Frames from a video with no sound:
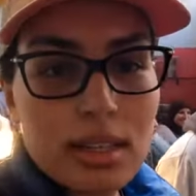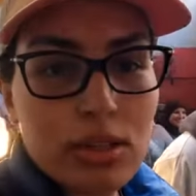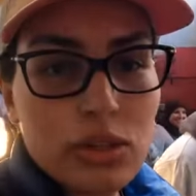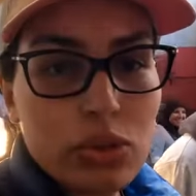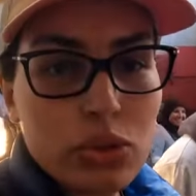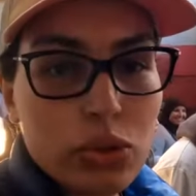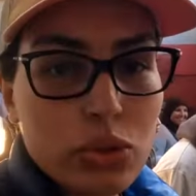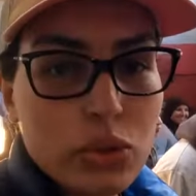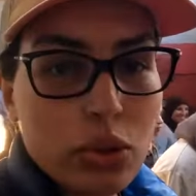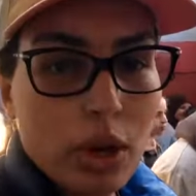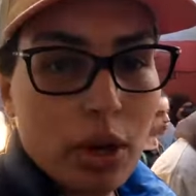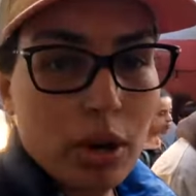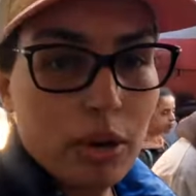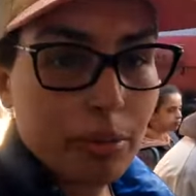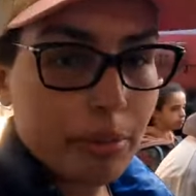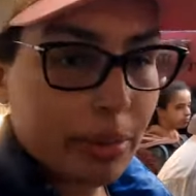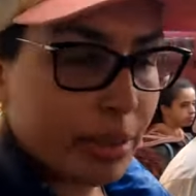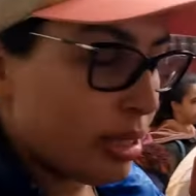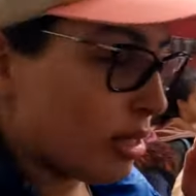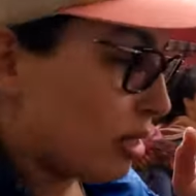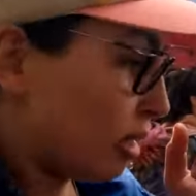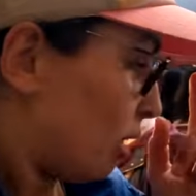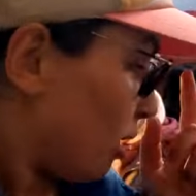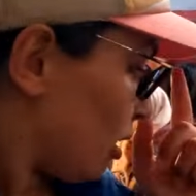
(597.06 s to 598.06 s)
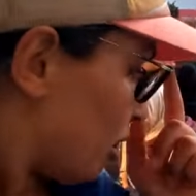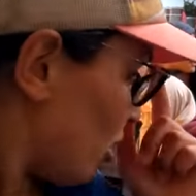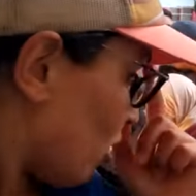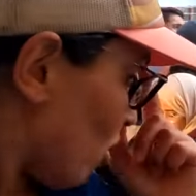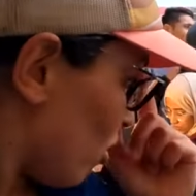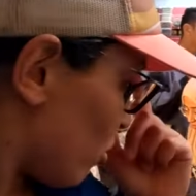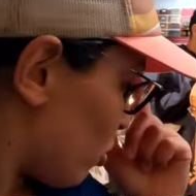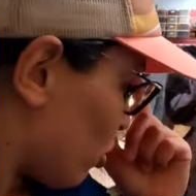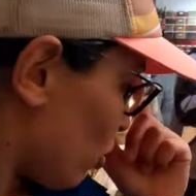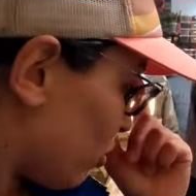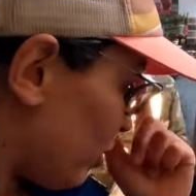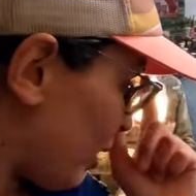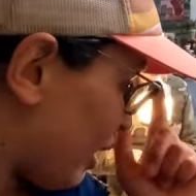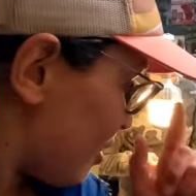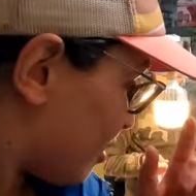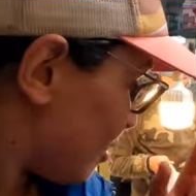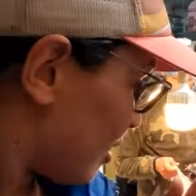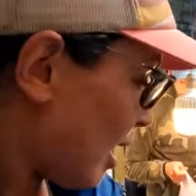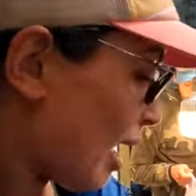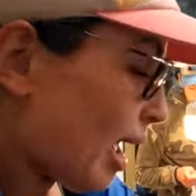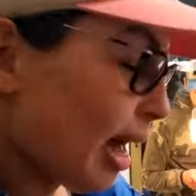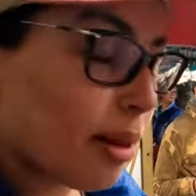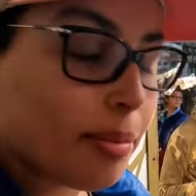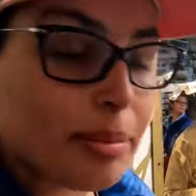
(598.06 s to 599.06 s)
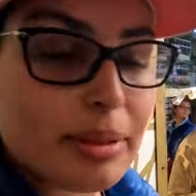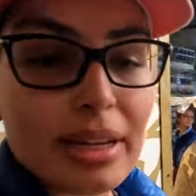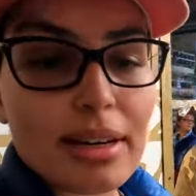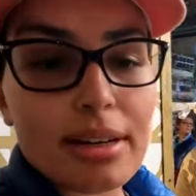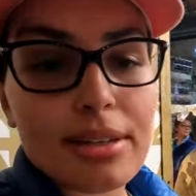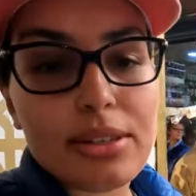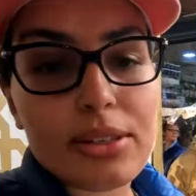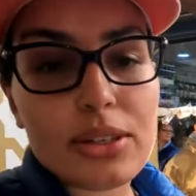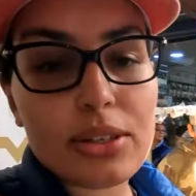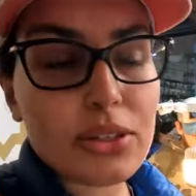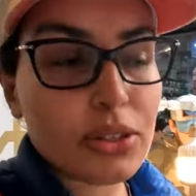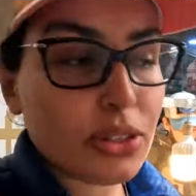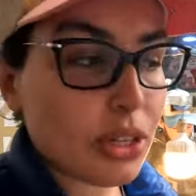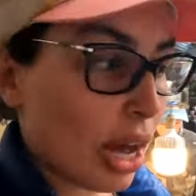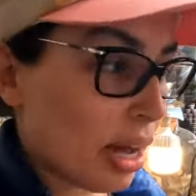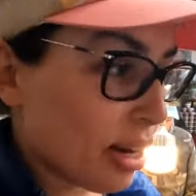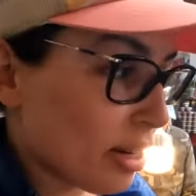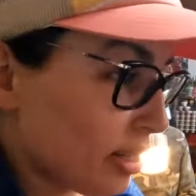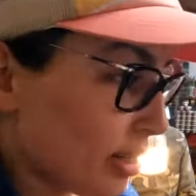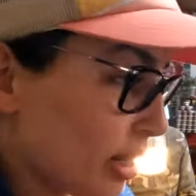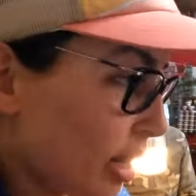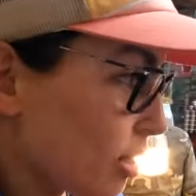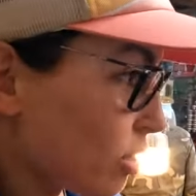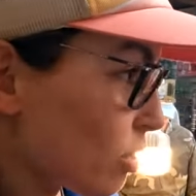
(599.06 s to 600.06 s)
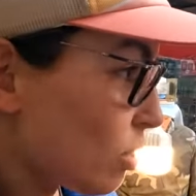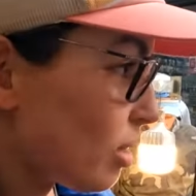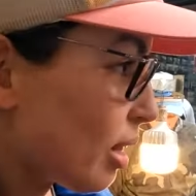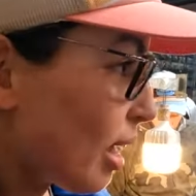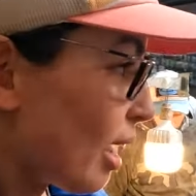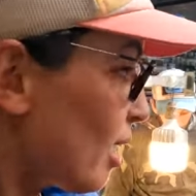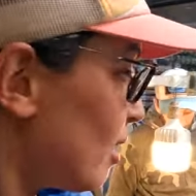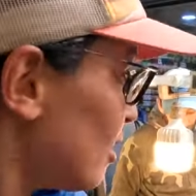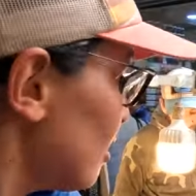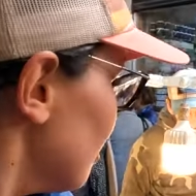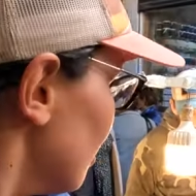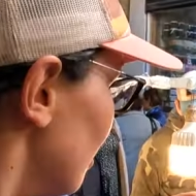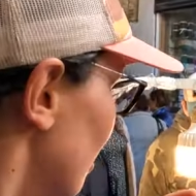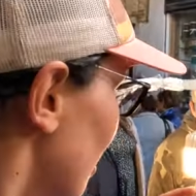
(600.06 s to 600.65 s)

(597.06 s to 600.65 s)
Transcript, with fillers: is so busy. It also doesn't help that it's a Saturday today,